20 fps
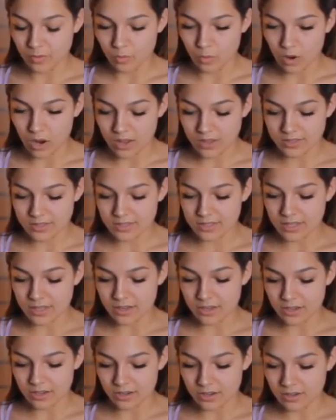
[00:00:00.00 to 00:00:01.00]
wands
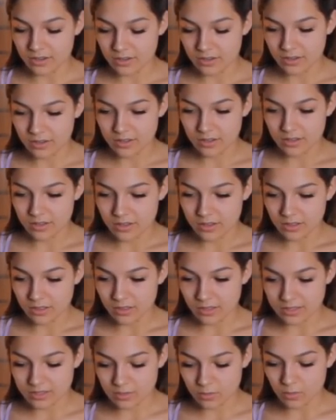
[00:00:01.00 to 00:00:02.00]
here,
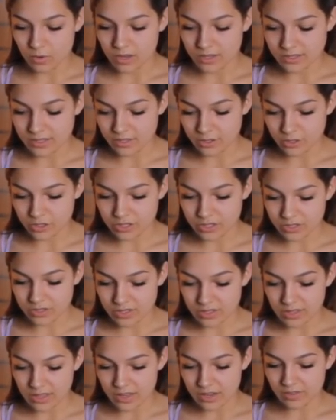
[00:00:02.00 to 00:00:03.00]
lots of wands energy.
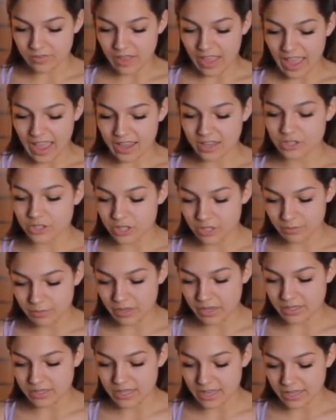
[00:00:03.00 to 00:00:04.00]
There's a lot of action
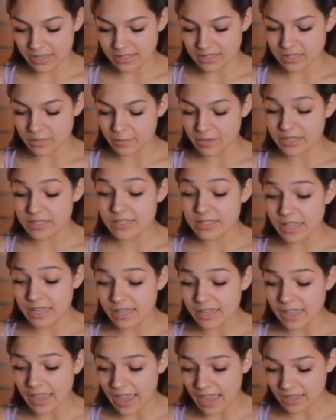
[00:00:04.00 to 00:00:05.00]
being taken. Somebody's
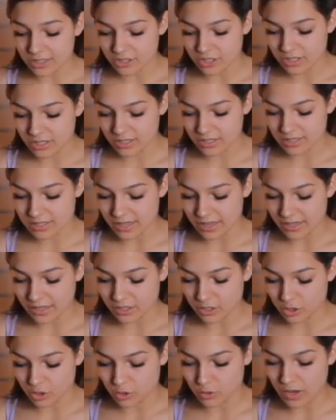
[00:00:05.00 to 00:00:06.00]
taking action and
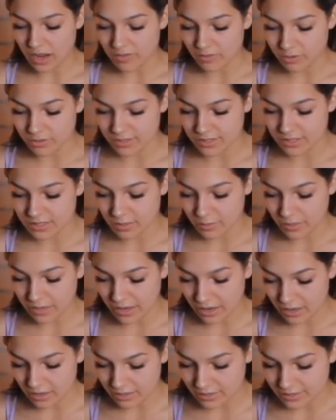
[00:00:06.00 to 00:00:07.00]
deciding to travel to someone
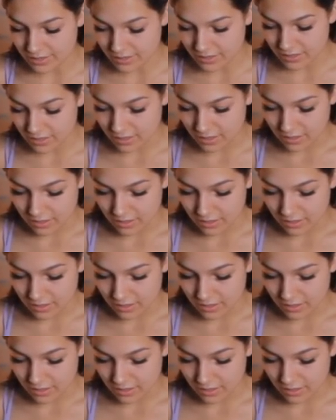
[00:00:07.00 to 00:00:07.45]
else,